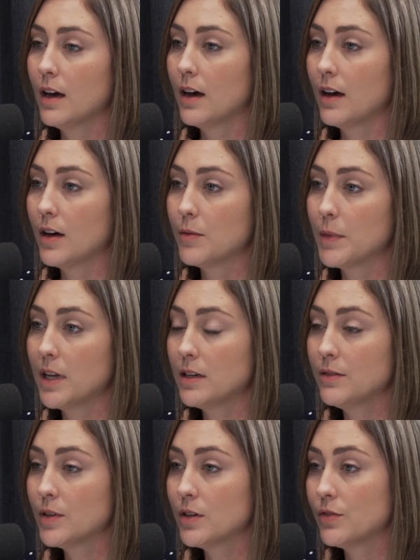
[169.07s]
And
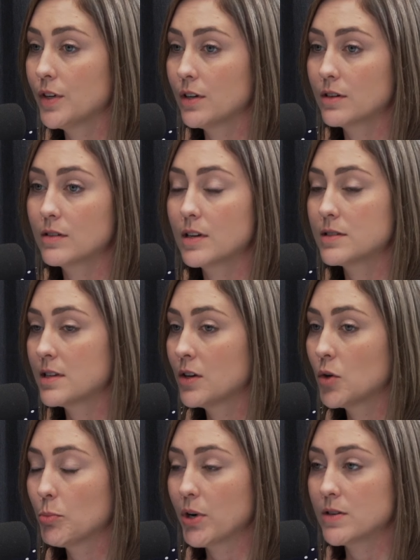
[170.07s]
even if you're a
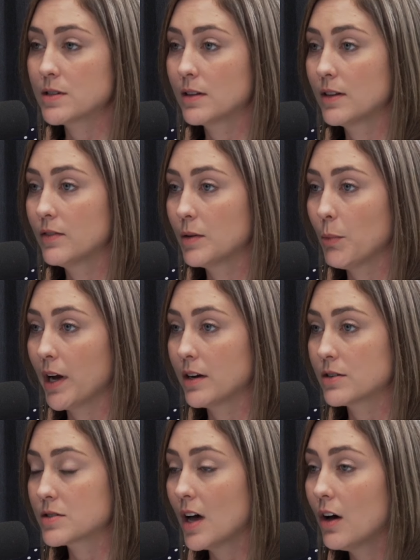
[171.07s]
single person living by
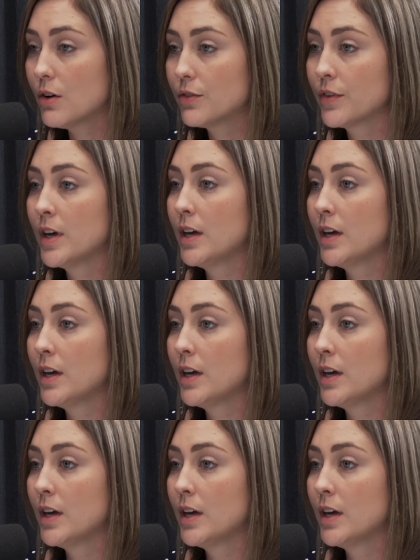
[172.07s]
yourself,